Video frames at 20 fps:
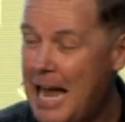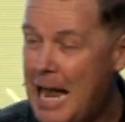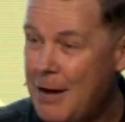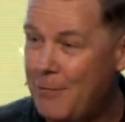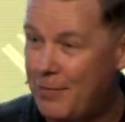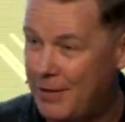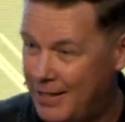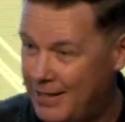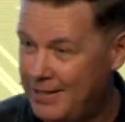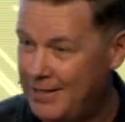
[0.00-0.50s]

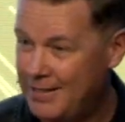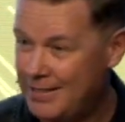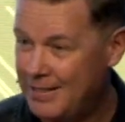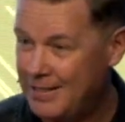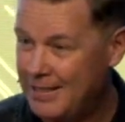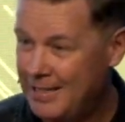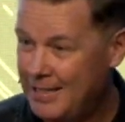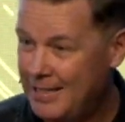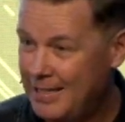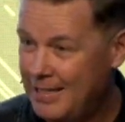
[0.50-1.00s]
gave it.
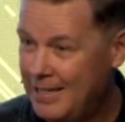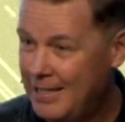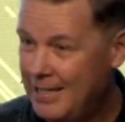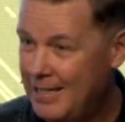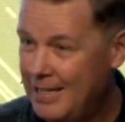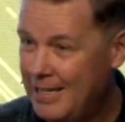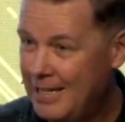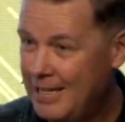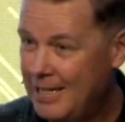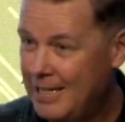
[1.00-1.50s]

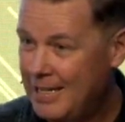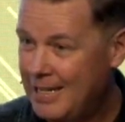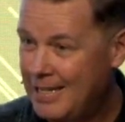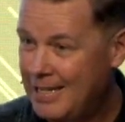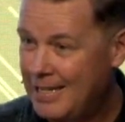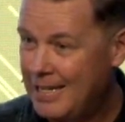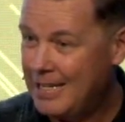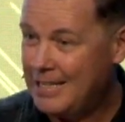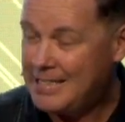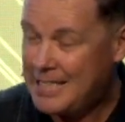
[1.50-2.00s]

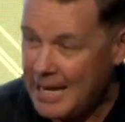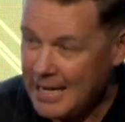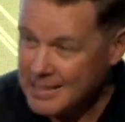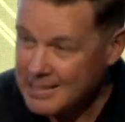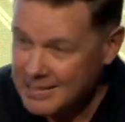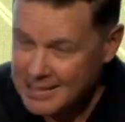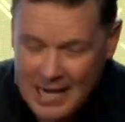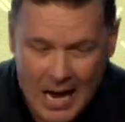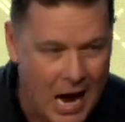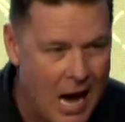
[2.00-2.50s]
It
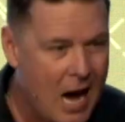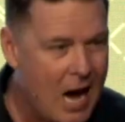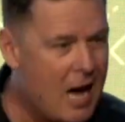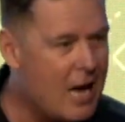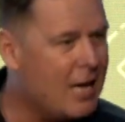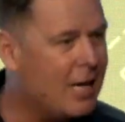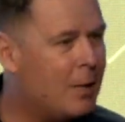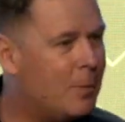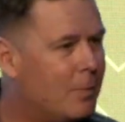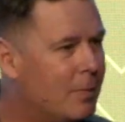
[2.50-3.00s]
takes
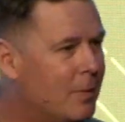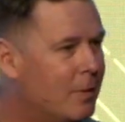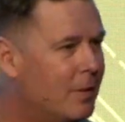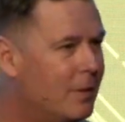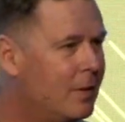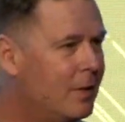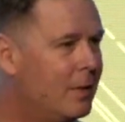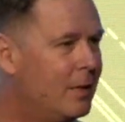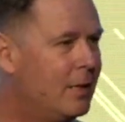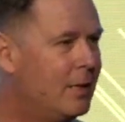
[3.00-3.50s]
time.
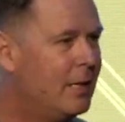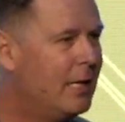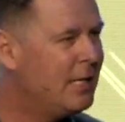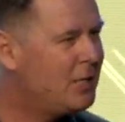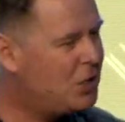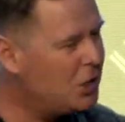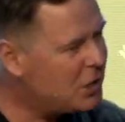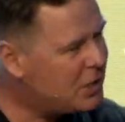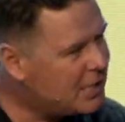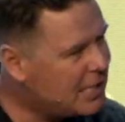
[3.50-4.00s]

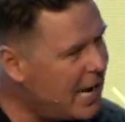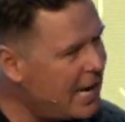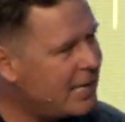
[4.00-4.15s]
It just